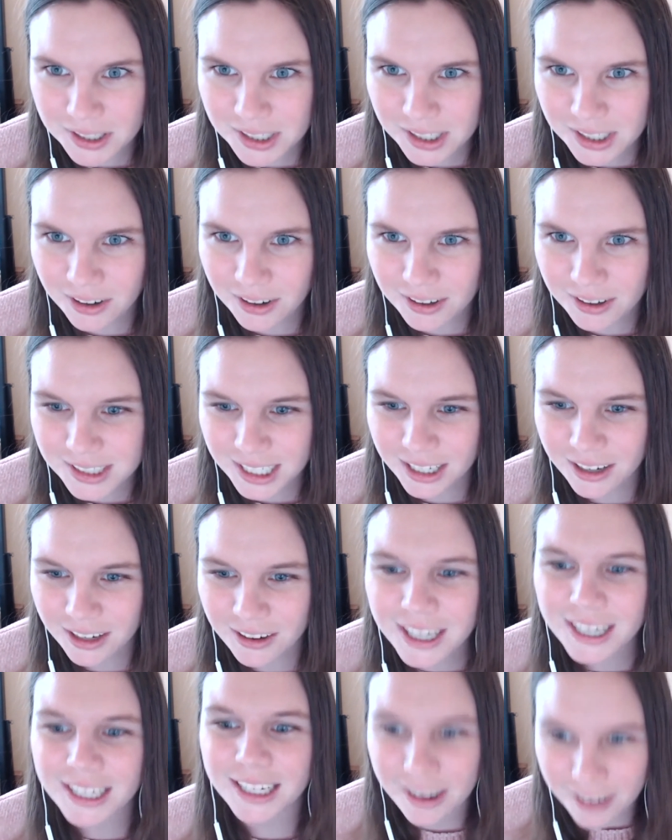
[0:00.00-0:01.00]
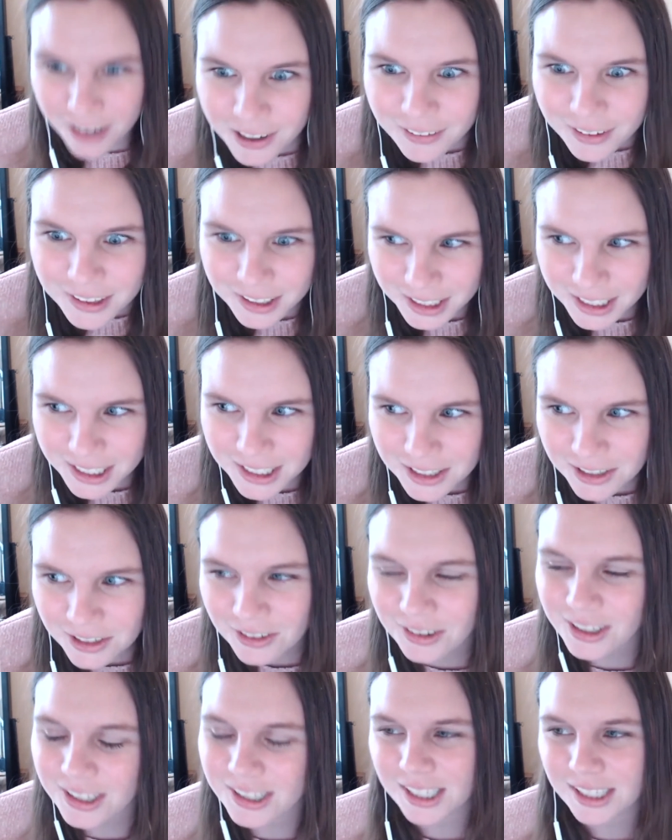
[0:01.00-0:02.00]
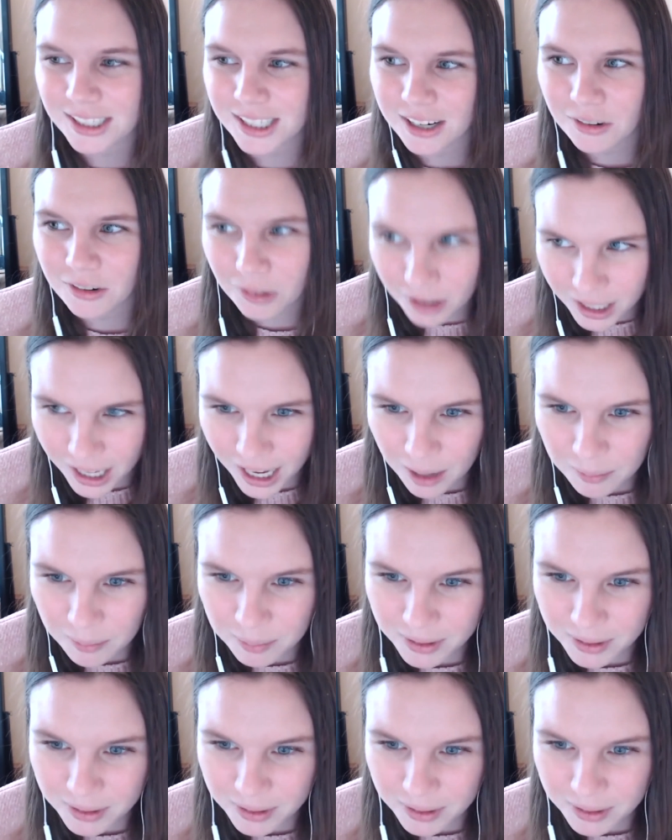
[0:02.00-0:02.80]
So I was like, okay, now I really need to do this because I well, right,